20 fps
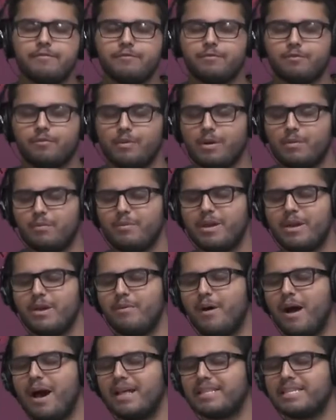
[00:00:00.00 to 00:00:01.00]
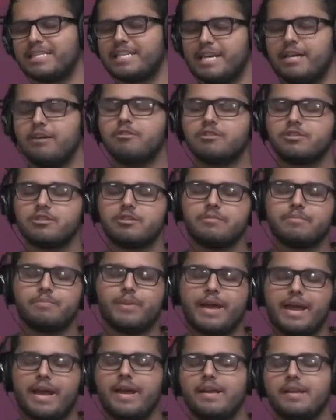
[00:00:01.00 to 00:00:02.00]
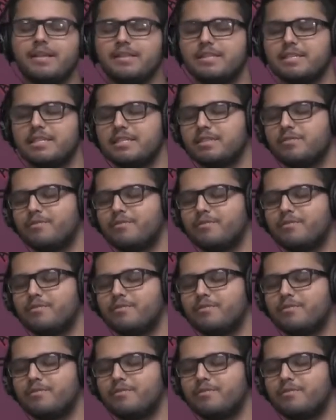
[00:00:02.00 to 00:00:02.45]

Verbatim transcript: when we were the children playing this